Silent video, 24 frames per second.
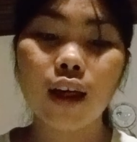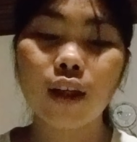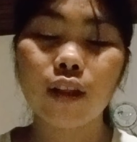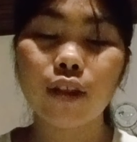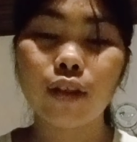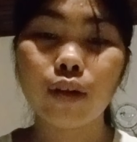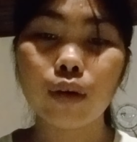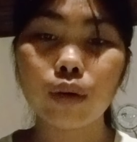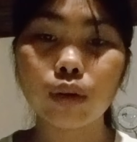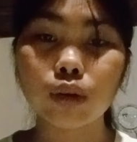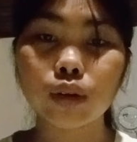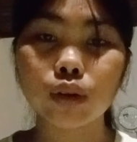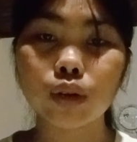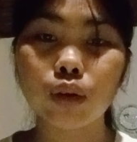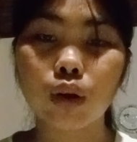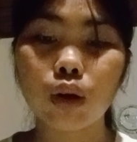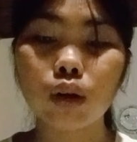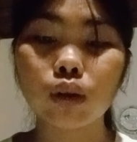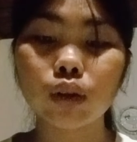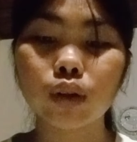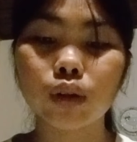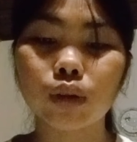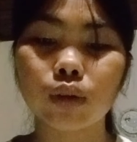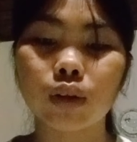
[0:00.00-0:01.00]
Those
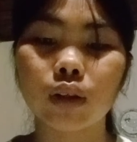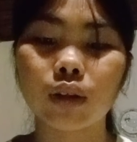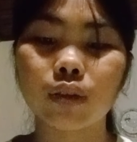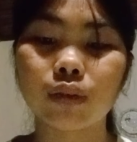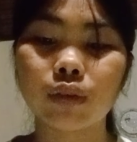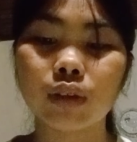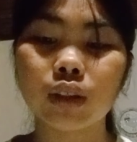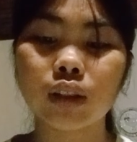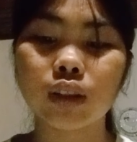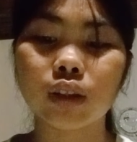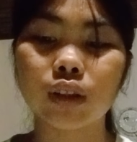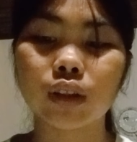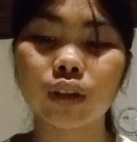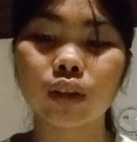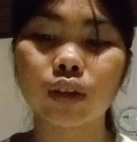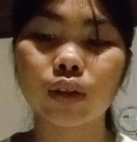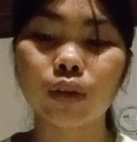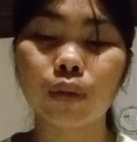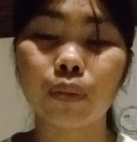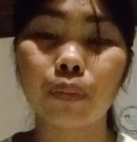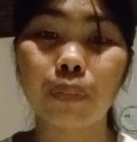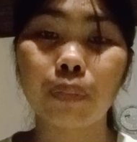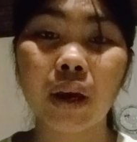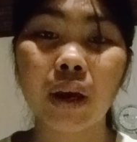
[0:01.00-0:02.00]
cultural research
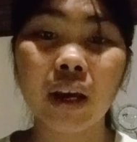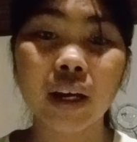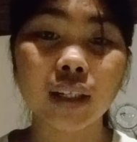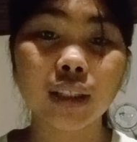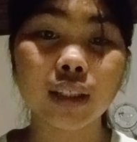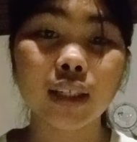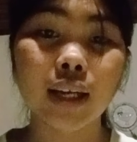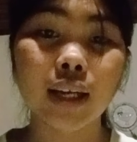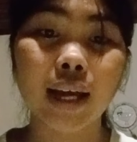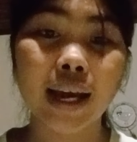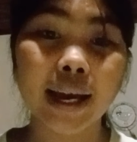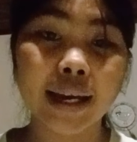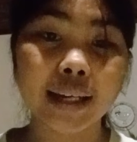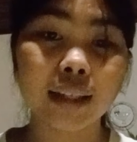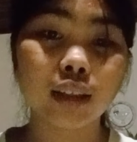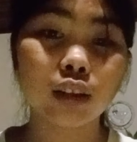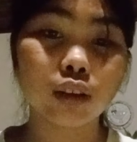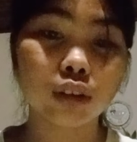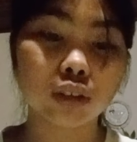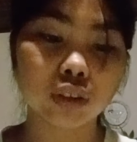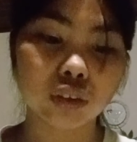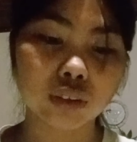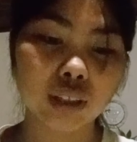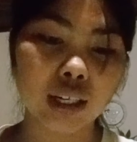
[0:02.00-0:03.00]
compared and
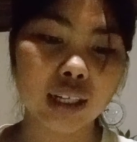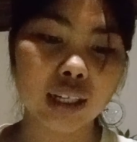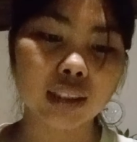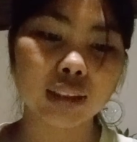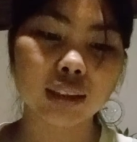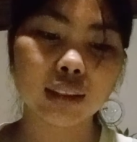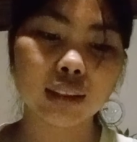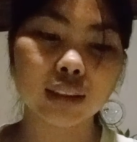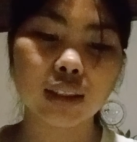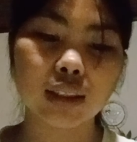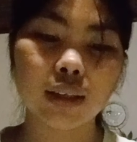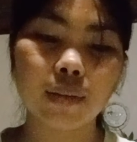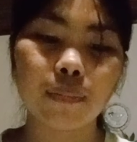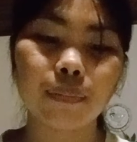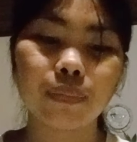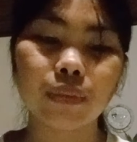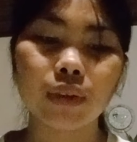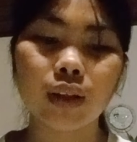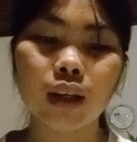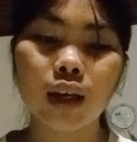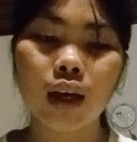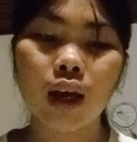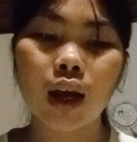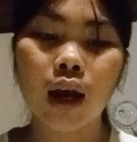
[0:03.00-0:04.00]
contrast
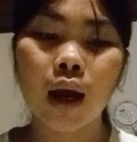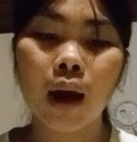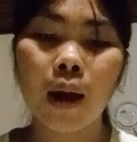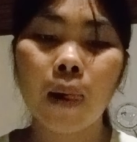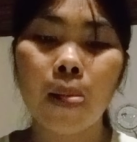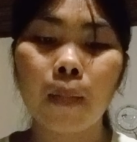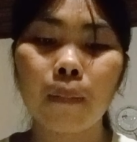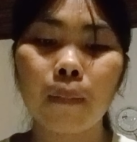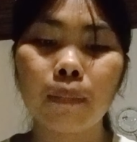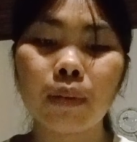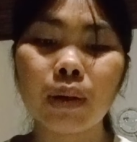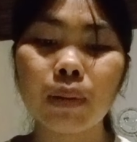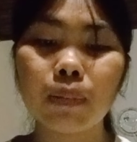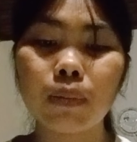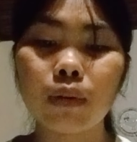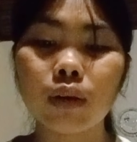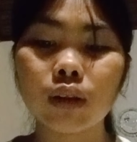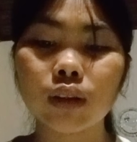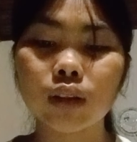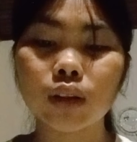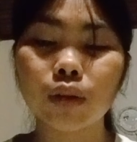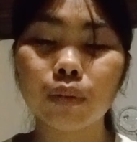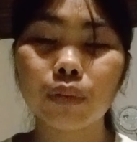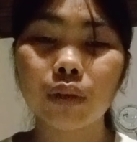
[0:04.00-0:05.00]

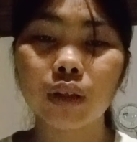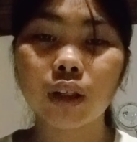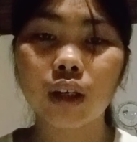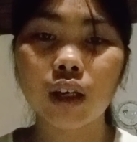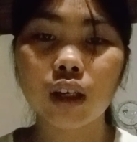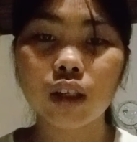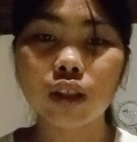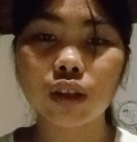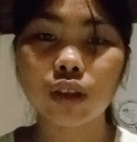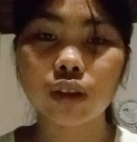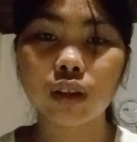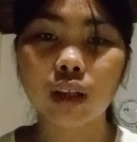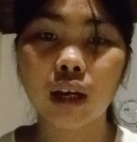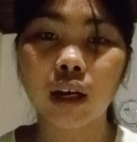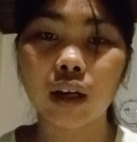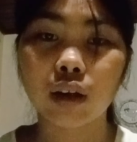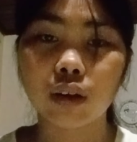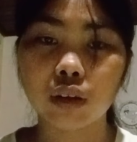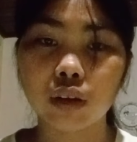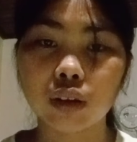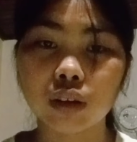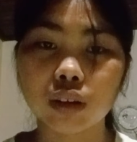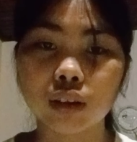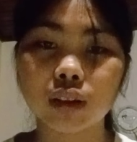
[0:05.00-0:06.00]
people's communication
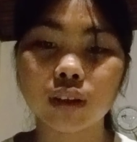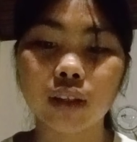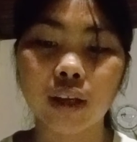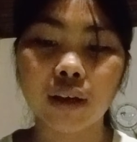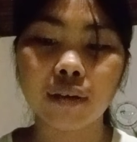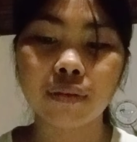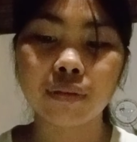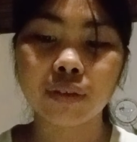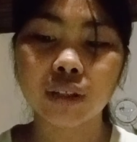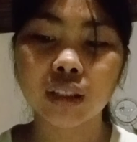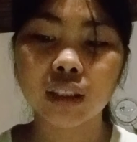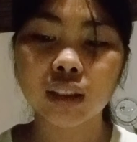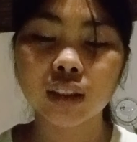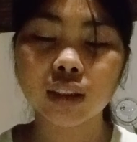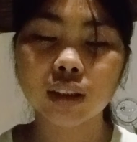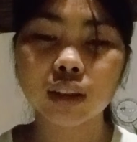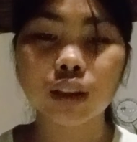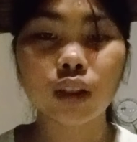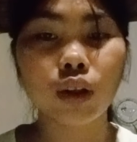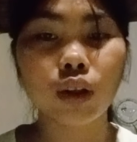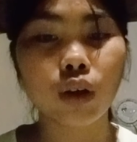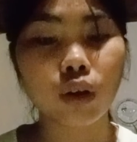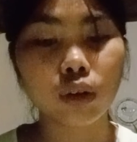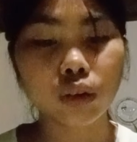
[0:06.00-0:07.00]
across diverse
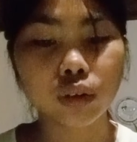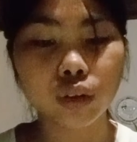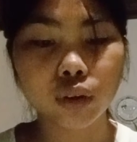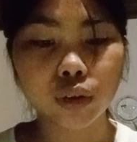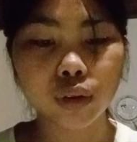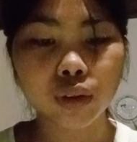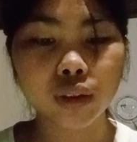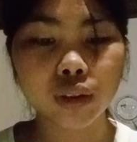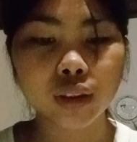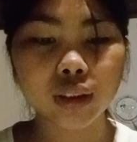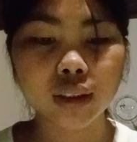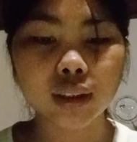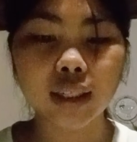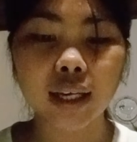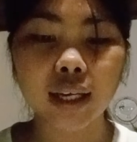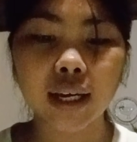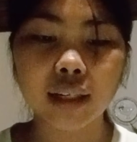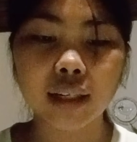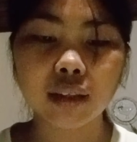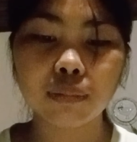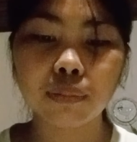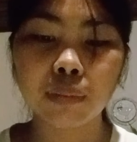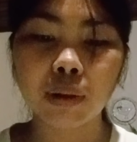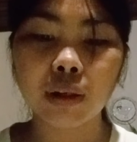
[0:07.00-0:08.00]
cultures
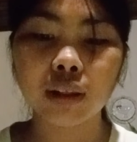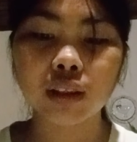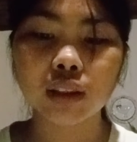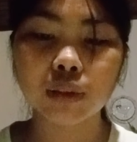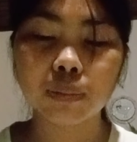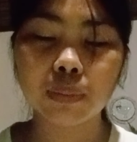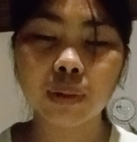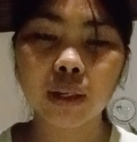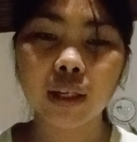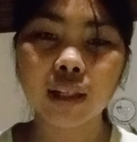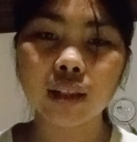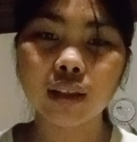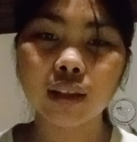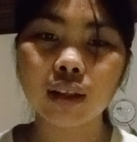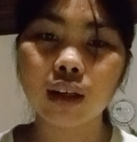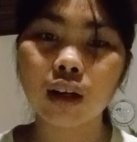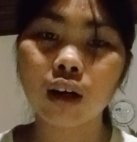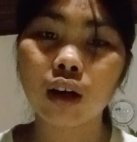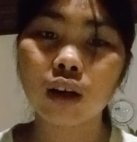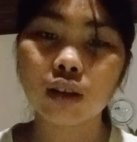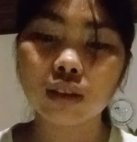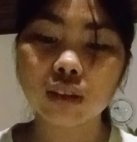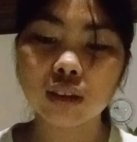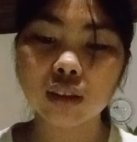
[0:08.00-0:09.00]
and explain the
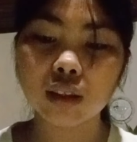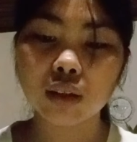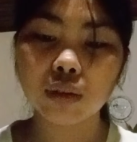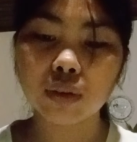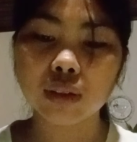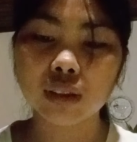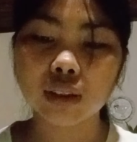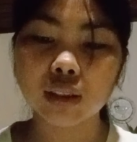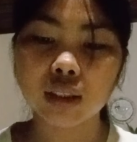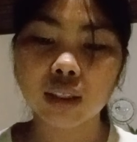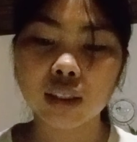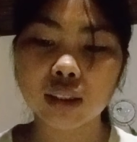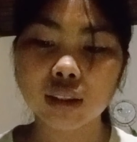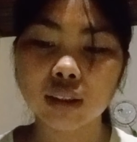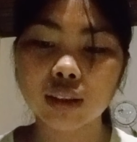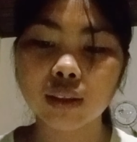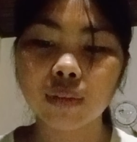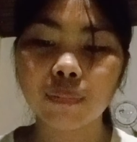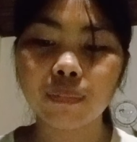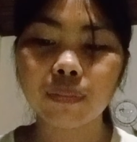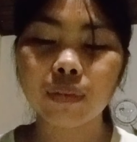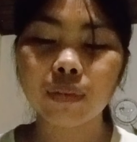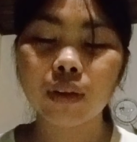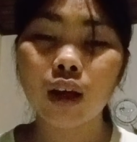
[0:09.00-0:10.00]
consequences
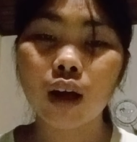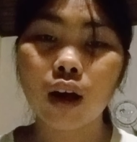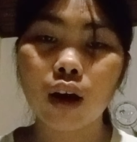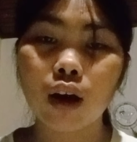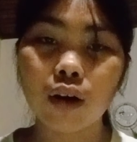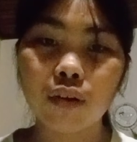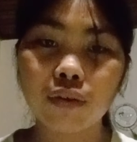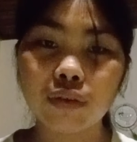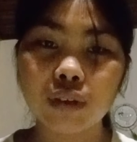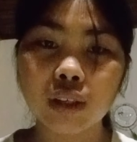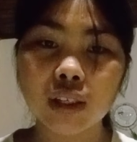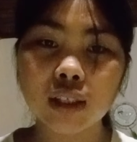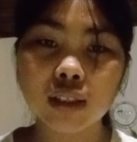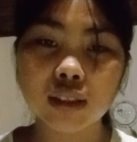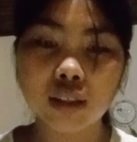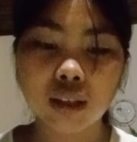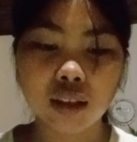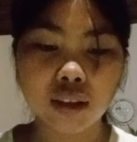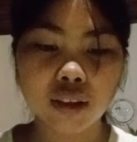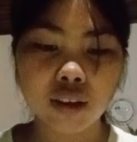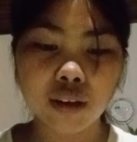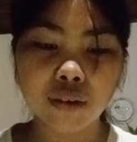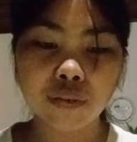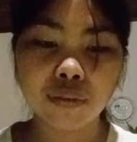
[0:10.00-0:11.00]
of these
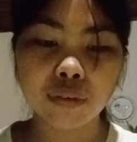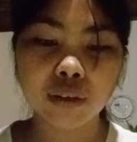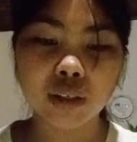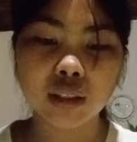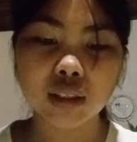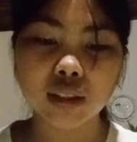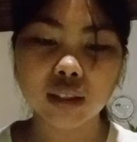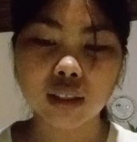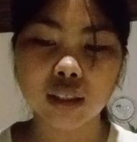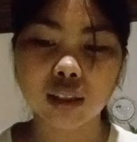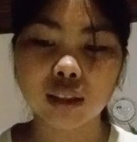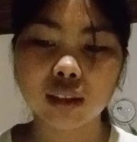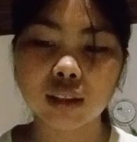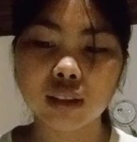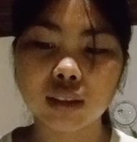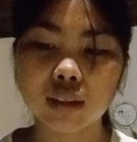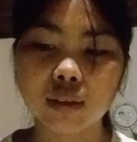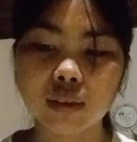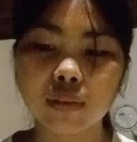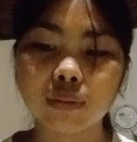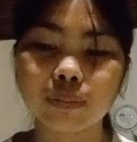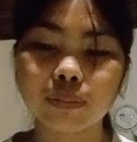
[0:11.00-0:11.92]
differences.